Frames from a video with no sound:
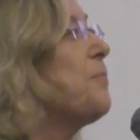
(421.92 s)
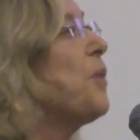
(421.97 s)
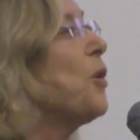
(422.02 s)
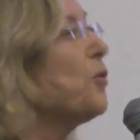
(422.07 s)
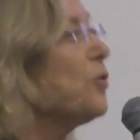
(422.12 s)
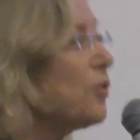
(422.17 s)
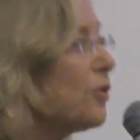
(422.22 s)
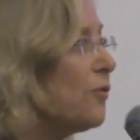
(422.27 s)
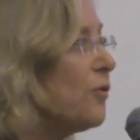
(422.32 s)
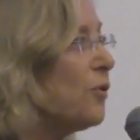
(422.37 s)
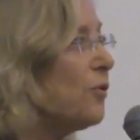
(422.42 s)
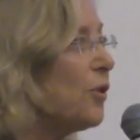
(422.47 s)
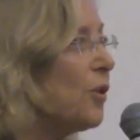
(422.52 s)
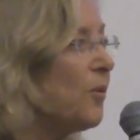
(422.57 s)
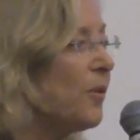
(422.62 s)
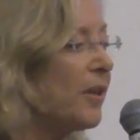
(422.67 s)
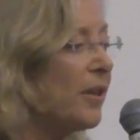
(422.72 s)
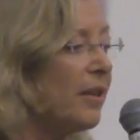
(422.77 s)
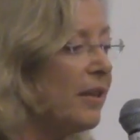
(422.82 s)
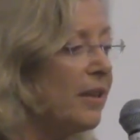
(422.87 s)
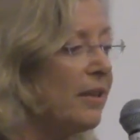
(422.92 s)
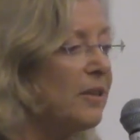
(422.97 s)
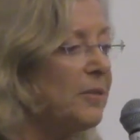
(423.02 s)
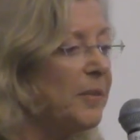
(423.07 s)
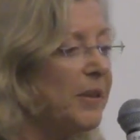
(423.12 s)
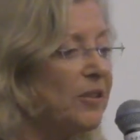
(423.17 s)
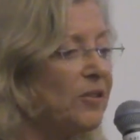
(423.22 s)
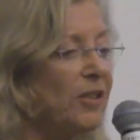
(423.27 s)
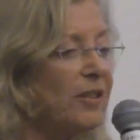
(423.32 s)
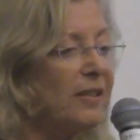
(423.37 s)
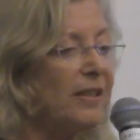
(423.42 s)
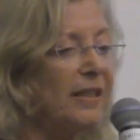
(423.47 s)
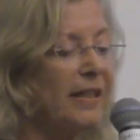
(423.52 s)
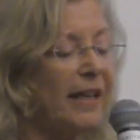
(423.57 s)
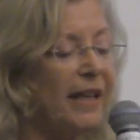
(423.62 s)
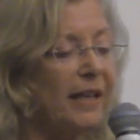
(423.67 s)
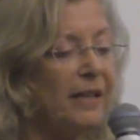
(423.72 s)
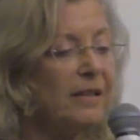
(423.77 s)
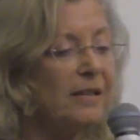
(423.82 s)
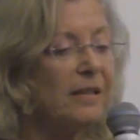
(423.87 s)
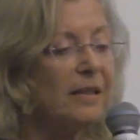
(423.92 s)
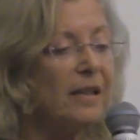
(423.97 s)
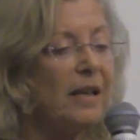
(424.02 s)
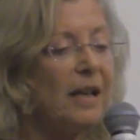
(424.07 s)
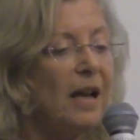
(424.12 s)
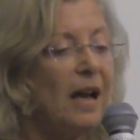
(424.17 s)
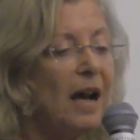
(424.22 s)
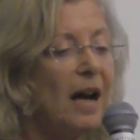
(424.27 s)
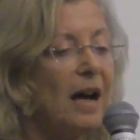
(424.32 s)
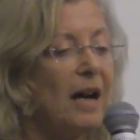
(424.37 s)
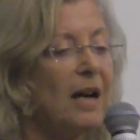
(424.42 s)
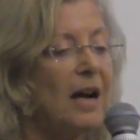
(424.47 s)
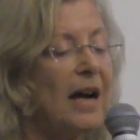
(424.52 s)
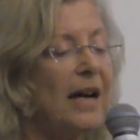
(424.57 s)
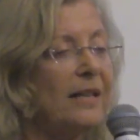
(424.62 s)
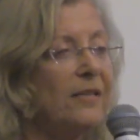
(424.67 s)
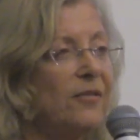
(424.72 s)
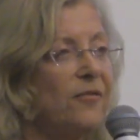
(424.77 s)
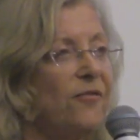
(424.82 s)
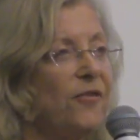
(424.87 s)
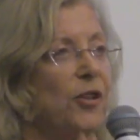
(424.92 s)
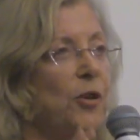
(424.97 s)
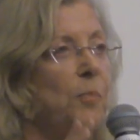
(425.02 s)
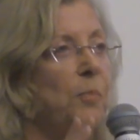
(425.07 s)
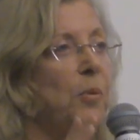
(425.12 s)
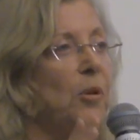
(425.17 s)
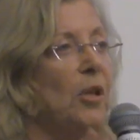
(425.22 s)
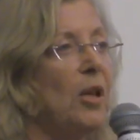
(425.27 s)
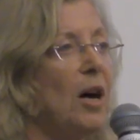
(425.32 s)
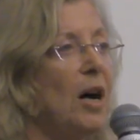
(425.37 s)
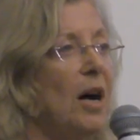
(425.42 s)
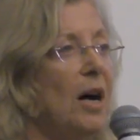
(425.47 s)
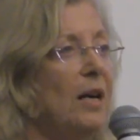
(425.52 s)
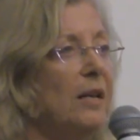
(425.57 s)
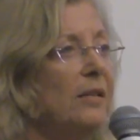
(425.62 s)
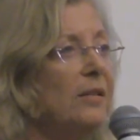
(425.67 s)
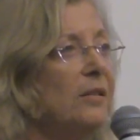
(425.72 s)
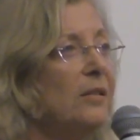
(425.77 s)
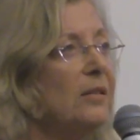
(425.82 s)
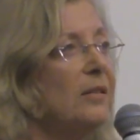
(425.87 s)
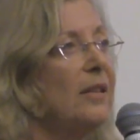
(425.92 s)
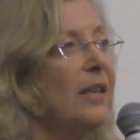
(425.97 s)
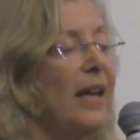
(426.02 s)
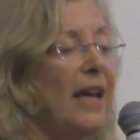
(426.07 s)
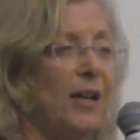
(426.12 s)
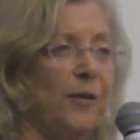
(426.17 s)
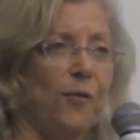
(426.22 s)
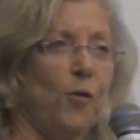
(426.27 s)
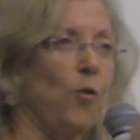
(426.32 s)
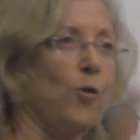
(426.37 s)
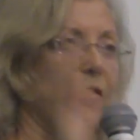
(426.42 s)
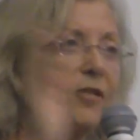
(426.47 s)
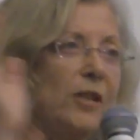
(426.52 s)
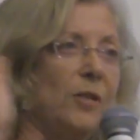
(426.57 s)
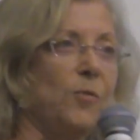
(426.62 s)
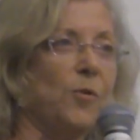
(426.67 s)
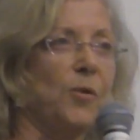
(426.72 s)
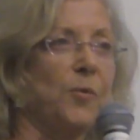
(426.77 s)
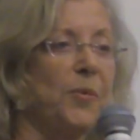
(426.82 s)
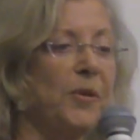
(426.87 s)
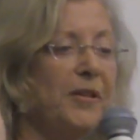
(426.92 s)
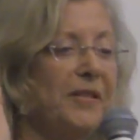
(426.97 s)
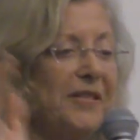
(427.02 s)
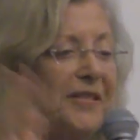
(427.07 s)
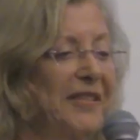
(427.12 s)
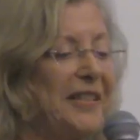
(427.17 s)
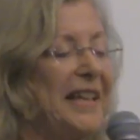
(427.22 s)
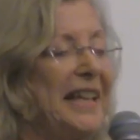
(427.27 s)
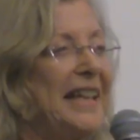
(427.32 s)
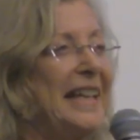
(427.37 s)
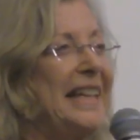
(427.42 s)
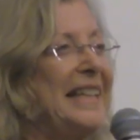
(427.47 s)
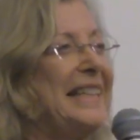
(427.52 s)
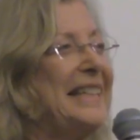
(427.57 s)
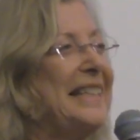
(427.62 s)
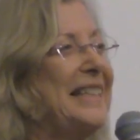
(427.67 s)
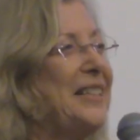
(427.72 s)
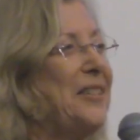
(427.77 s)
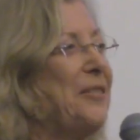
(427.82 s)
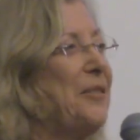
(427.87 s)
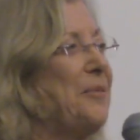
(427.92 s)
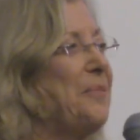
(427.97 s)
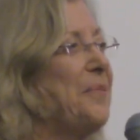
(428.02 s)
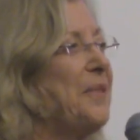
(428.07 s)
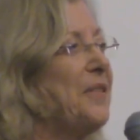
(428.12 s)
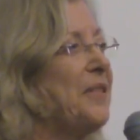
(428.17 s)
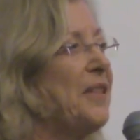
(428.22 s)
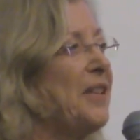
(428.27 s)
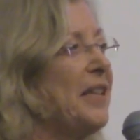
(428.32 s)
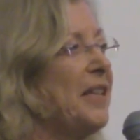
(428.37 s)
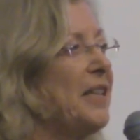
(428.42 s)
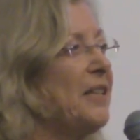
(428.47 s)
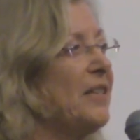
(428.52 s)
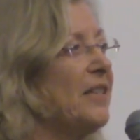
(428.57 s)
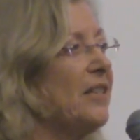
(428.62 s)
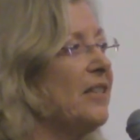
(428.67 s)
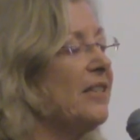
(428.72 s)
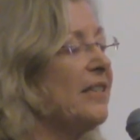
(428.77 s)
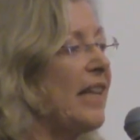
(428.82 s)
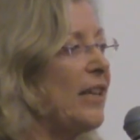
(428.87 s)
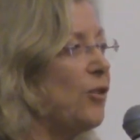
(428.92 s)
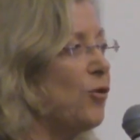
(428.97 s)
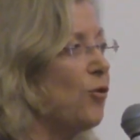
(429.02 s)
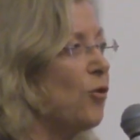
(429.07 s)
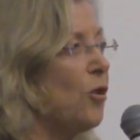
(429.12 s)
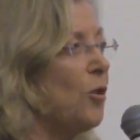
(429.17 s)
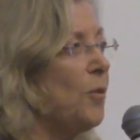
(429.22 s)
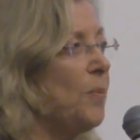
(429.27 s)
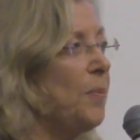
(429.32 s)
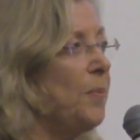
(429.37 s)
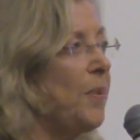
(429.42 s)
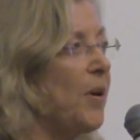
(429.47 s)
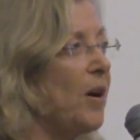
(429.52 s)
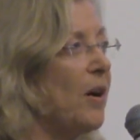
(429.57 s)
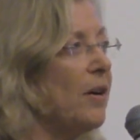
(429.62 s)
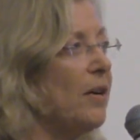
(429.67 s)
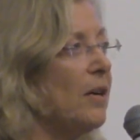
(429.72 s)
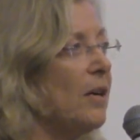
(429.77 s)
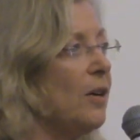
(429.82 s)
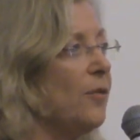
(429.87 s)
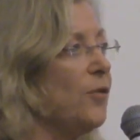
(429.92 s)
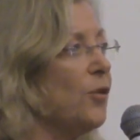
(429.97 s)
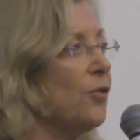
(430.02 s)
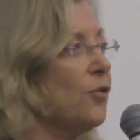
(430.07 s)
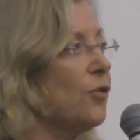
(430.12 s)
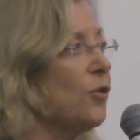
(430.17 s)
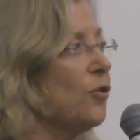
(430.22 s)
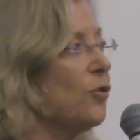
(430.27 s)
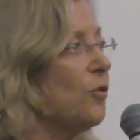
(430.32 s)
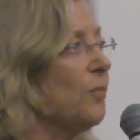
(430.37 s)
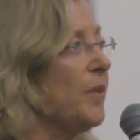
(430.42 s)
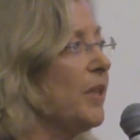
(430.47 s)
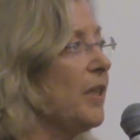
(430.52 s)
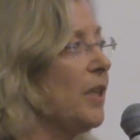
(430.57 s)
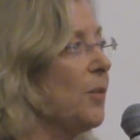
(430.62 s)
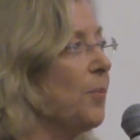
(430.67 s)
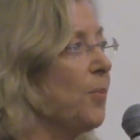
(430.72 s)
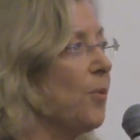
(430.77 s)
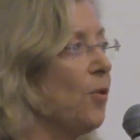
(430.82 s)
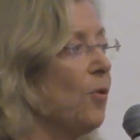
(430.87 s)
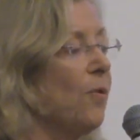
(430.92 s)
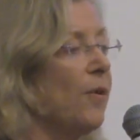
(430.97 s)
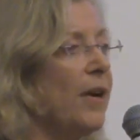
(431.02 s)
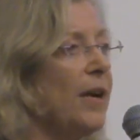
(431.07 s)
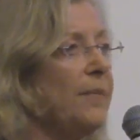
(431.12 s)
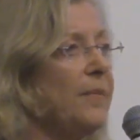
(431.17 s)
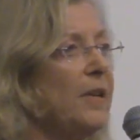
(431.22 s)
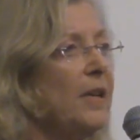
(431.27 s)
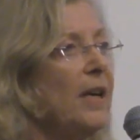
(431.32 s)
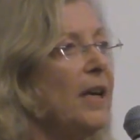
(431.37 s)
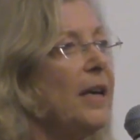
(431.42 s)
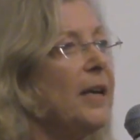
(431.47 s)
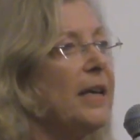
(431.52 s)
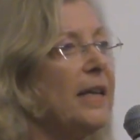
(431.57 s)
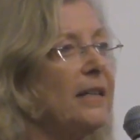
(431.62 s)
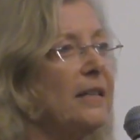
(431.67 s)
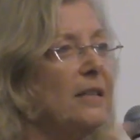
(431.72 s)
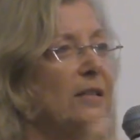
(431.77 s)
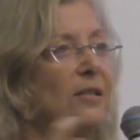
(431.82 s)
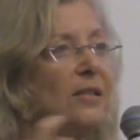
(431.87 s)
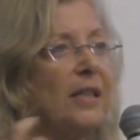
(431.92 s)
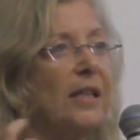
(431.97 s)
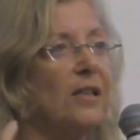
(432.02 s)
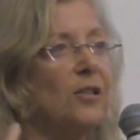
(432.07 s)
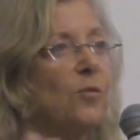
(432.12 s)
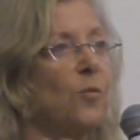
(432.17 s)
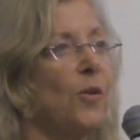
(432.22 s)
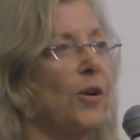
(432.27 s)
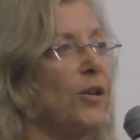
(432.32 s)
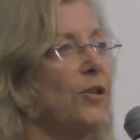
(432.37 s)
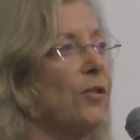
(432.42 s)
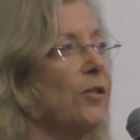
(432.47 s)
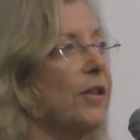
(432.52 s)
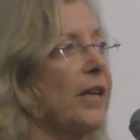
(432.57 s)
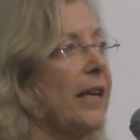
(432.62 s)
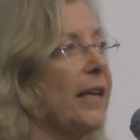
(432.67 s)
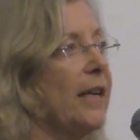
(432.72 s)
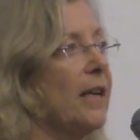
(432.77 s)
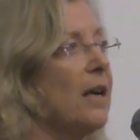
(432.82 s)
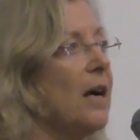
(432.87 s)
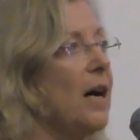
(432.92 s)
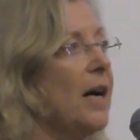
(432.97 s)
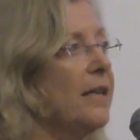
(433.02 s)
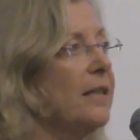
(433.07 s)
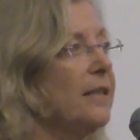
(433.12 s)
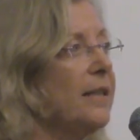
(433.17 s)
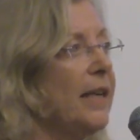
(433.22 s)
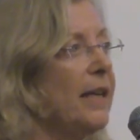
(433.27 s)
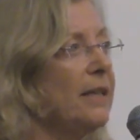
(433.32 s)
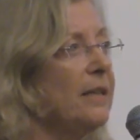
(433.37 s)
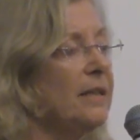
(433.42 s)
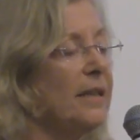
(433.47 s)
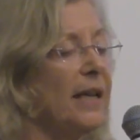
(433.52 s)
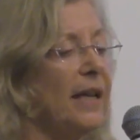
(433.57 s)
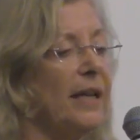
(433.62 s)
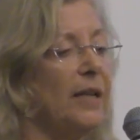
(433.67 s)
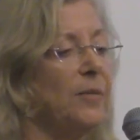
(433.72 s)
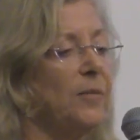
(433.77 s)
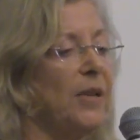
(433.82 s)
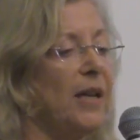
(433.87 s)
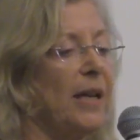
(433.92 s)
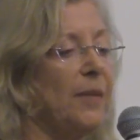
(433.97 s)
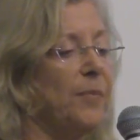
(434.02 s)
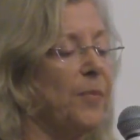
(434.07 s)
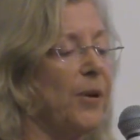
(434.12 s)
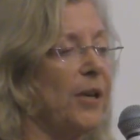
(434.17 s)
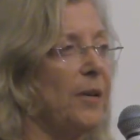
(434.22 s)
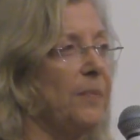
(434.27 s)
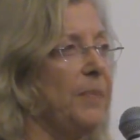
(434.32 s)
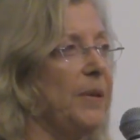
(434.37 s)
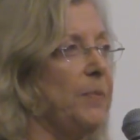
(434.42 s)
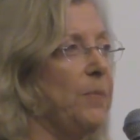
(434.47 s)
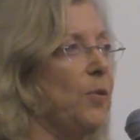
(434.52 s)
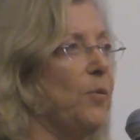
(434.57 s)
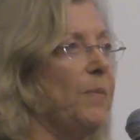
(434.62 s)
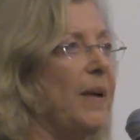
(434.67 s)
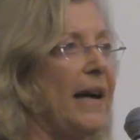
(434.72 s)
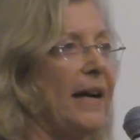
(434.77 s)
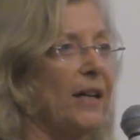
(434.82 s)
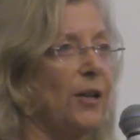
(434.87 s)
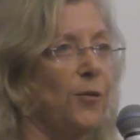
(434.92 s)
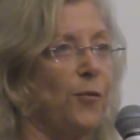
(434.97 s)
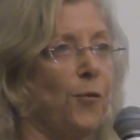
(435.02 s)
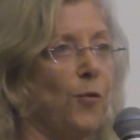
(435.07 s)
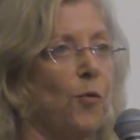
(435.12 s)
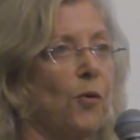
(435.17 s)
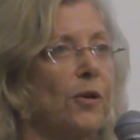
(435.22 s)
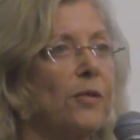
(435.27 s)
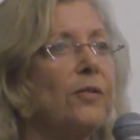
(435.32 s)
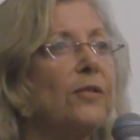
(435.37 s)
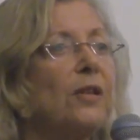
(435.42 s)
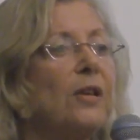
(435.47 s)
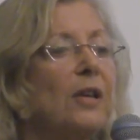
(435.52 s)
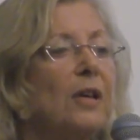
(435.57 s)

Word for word: most of you know what it is, but just in case, I feel blogs, and of course on WordPress, is the, the, the central part of your social media program. It's, it's where you're getting content and, and bringing people back and forth